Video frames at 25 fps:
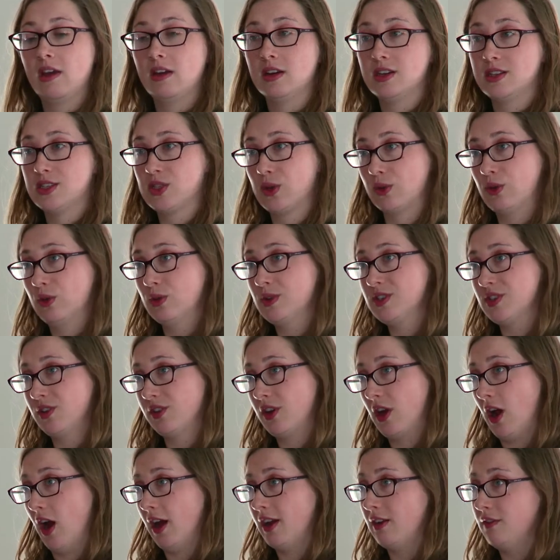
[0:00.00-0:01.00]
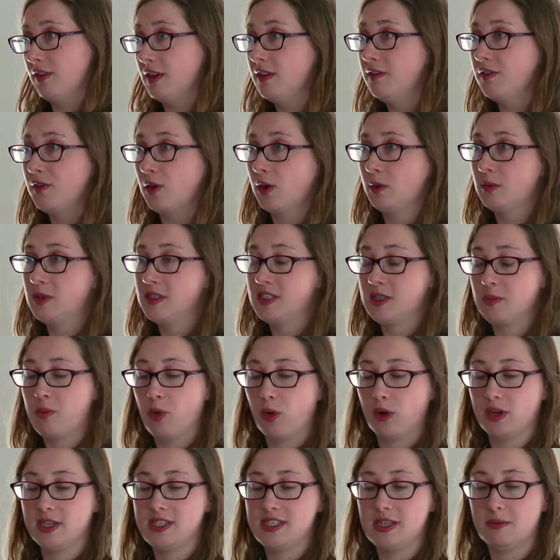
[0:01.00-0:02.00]
So those are the kind of informal
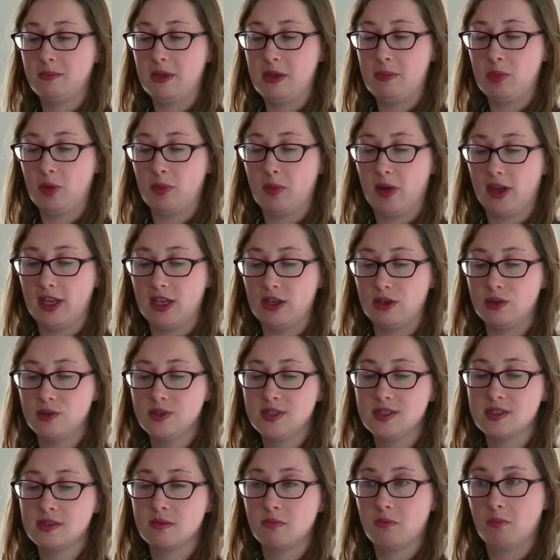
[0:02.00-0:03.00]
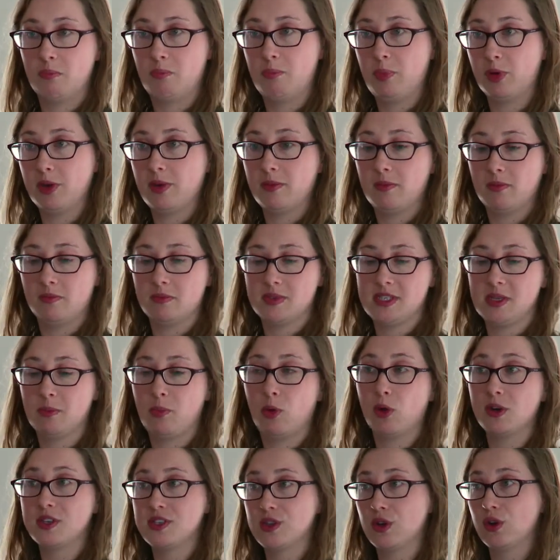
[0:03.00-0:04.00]
supports that people might use, but
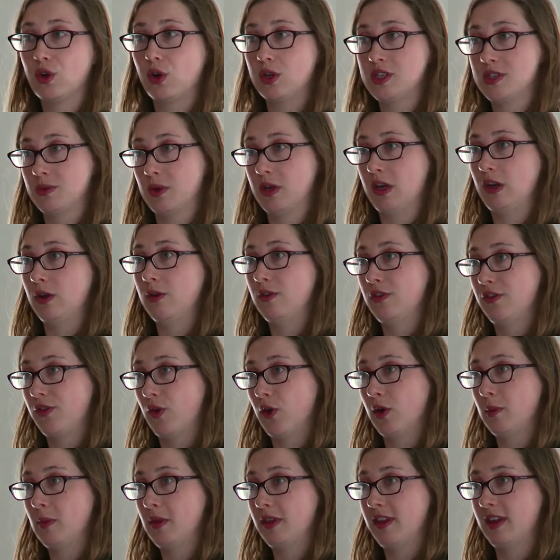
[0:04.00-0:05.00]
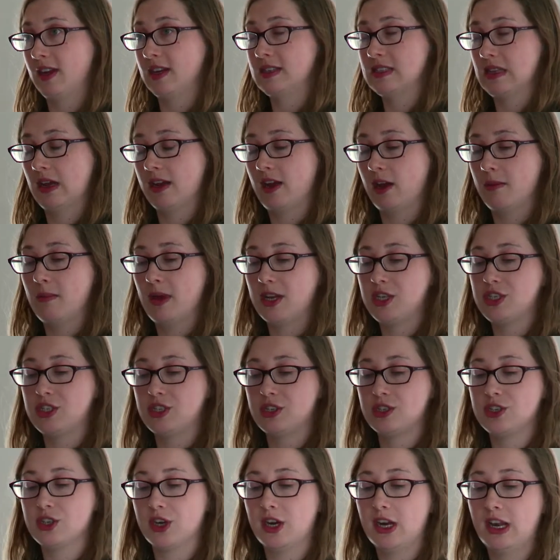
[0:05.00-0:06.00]
supports could also include formal things, like I
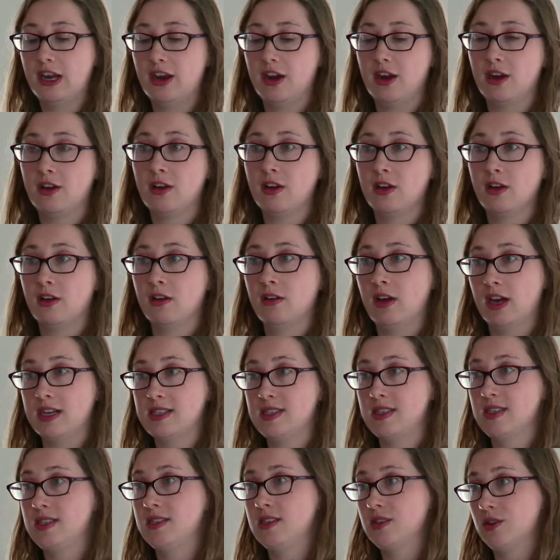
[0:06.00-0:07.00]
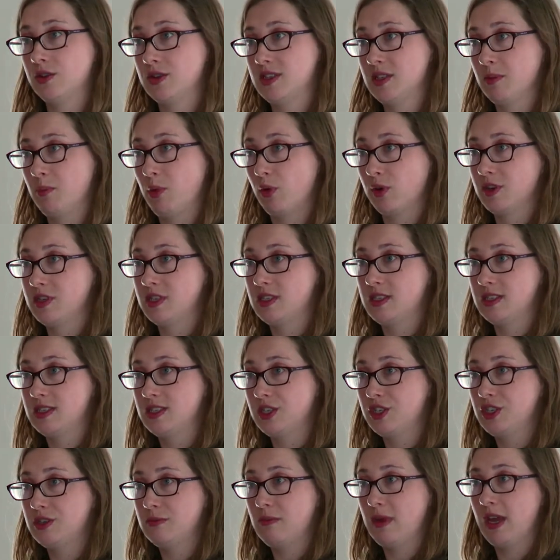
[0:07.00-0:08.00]
mentioned earlier, assisted or supported
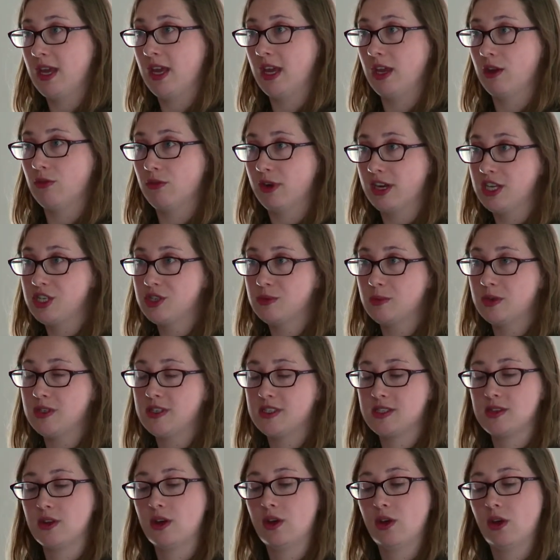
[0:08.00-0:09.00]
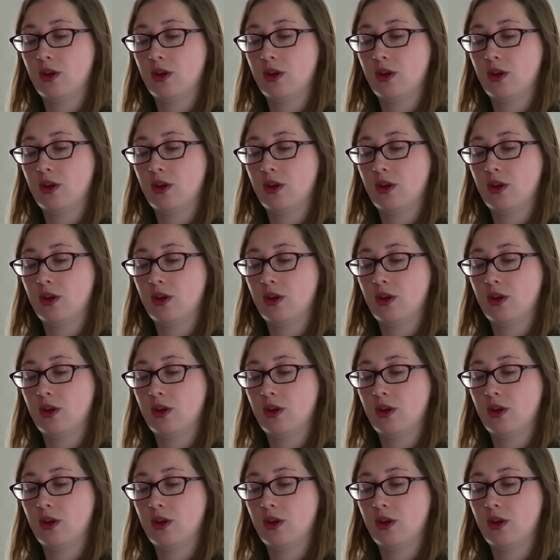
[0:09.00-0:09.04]
decision-making arrangements,